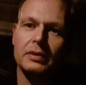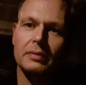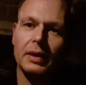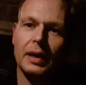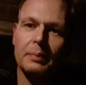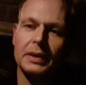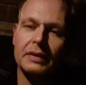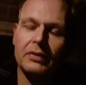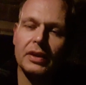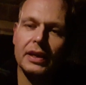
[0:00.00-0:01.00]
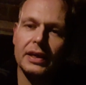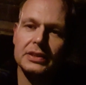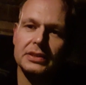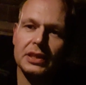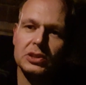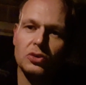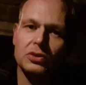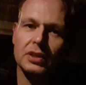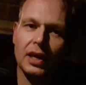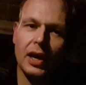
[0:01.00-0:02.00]
but nevertheless, it's good
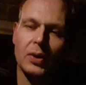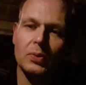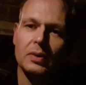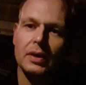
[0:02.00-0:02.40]
to get out.